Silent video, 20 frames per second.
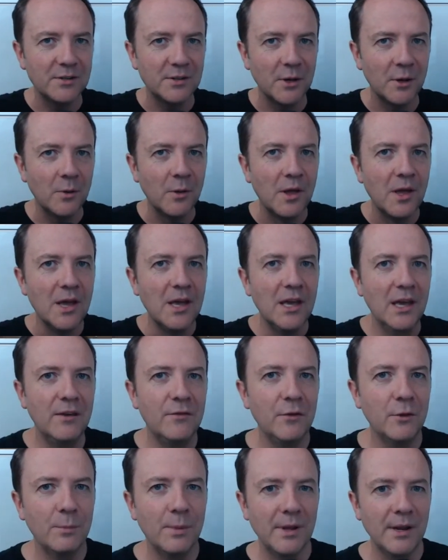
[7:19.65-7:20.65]
So
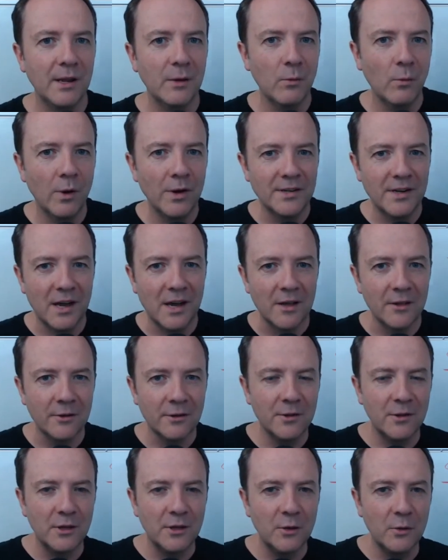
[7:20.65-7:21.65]
if you're bidding
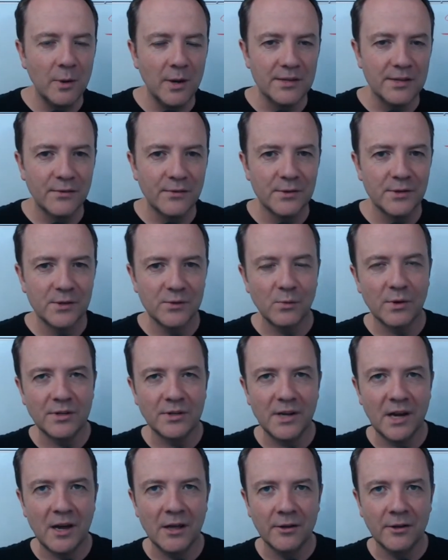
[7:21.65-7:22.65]
$1 in the US versus
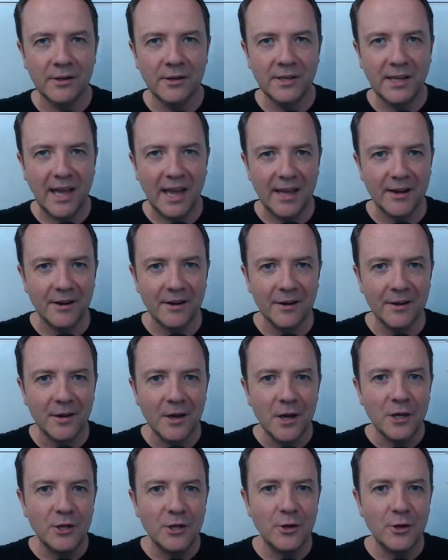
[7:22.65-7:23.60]
$1 in Canada,